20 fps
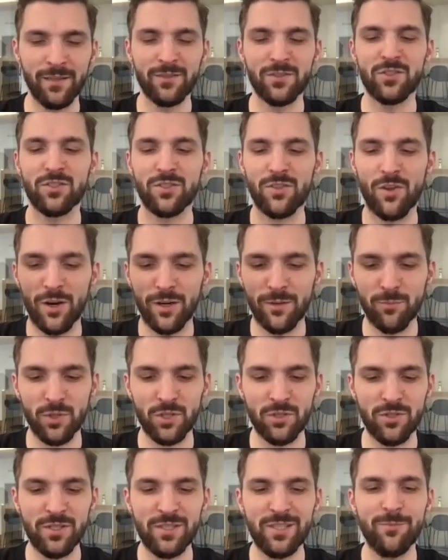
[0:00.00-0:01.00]
start
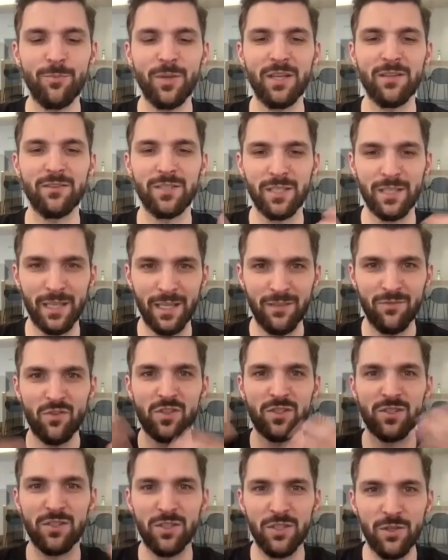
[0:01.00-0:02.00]
participating in
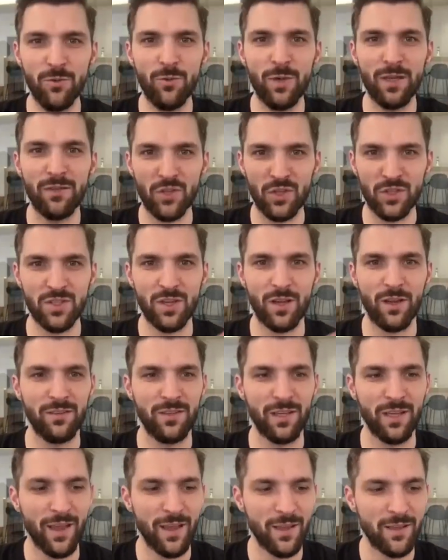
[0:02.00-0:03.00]
this new and
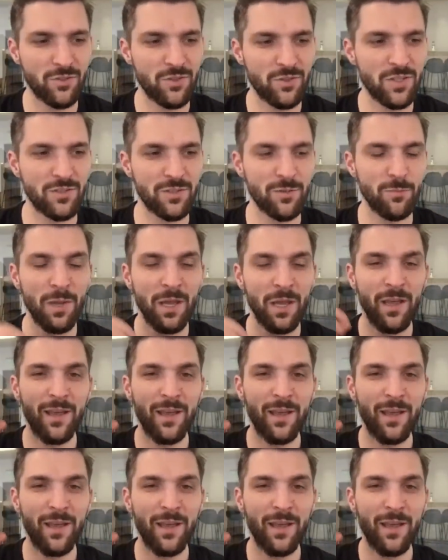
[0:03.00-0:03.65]
exciting ecosystem